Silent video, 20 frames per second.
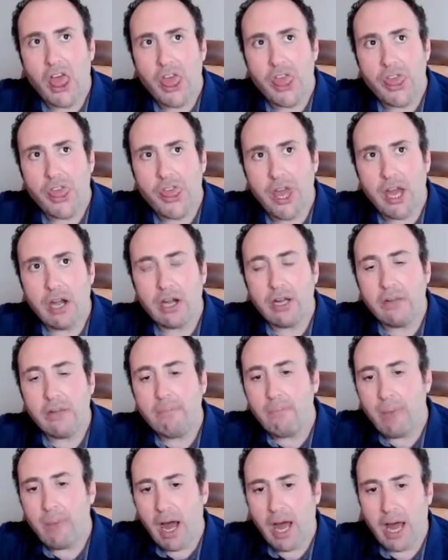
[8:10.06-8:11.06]
their
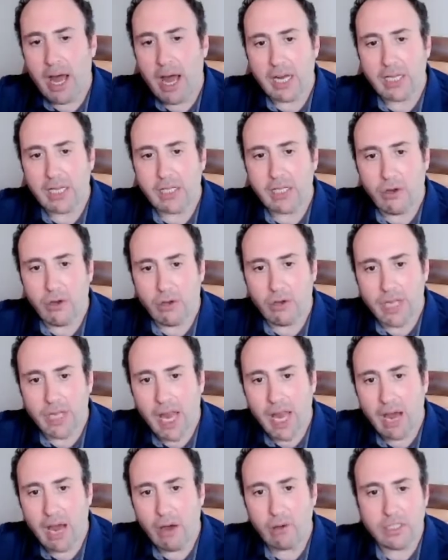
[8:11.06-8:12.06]
impact on
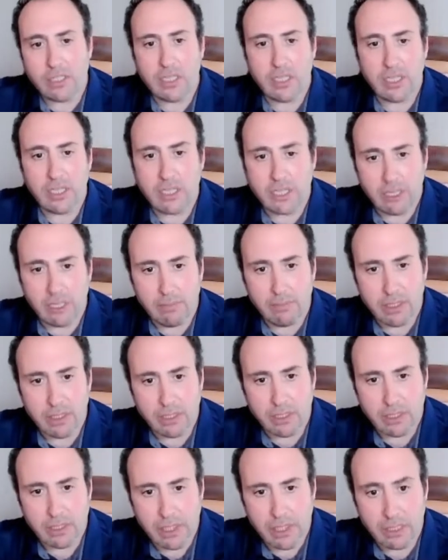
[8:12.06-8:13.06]
housing is going to be
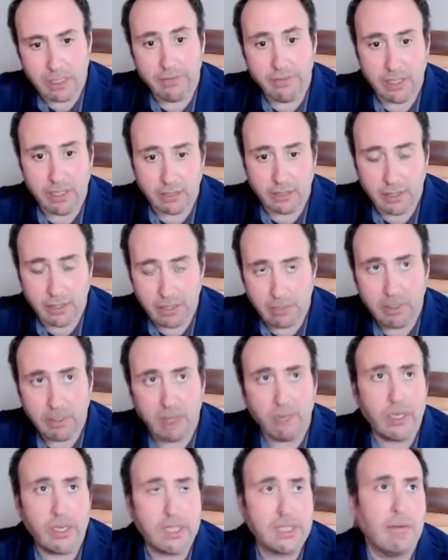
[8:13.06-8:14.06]
significant. Let me
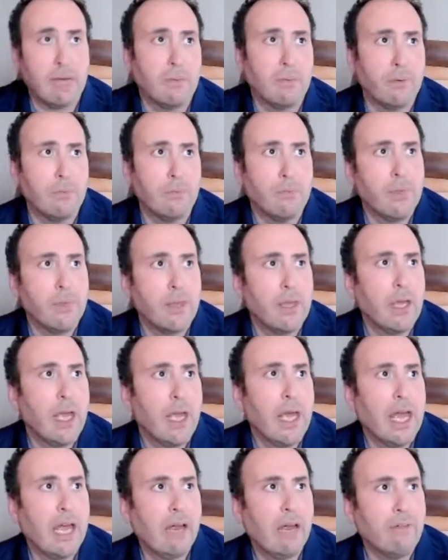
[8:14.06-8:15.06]
give you an example
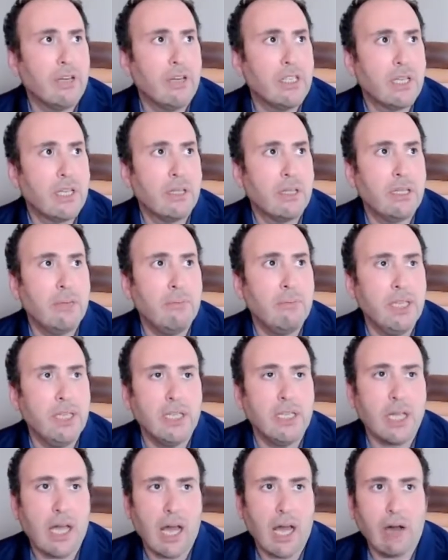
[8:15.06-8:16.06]
average the
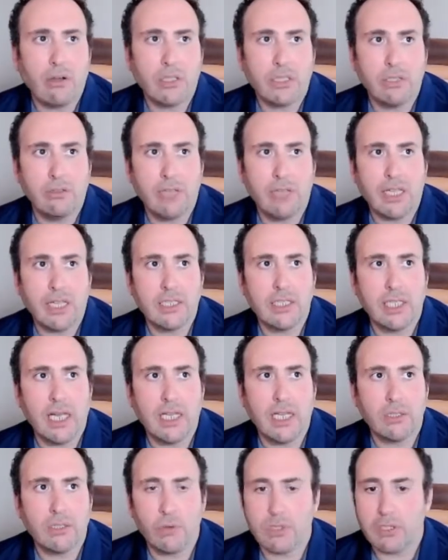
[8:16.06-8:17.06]
median house in the United
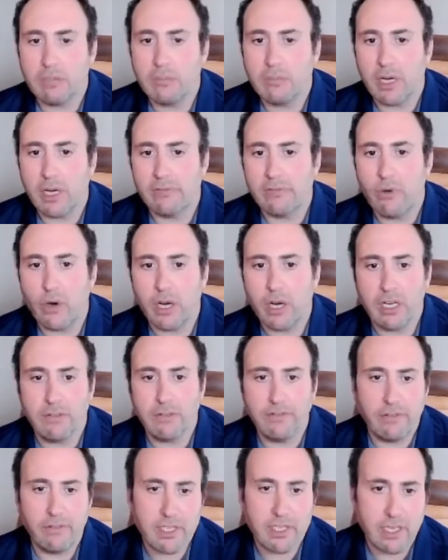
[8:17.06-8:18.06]
States costs about four hundred
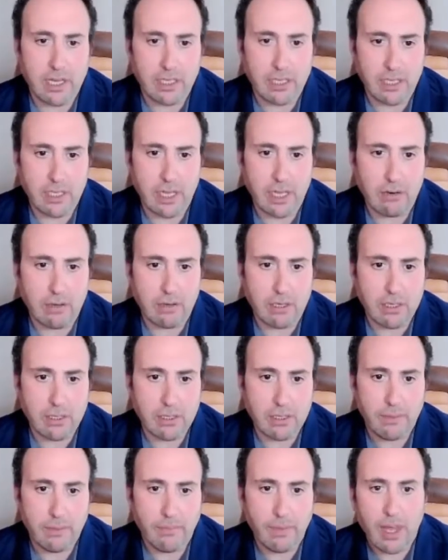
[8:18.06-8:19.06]
fifty thousand
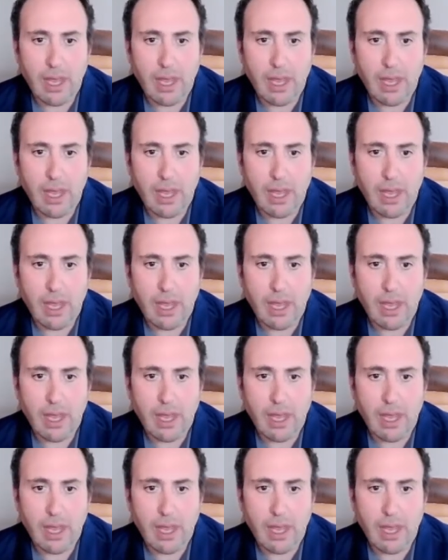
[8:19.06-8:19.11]
dollars.